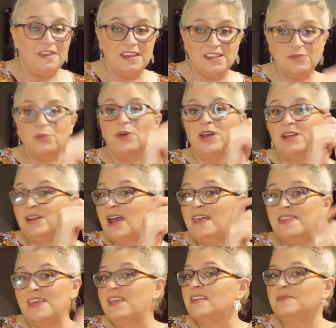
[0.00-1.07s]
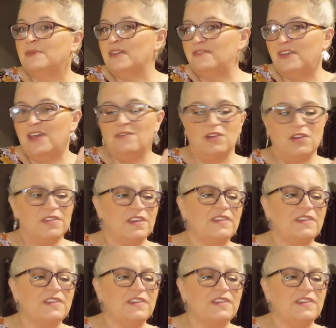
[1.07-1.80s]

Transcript: This one I think is my favorite.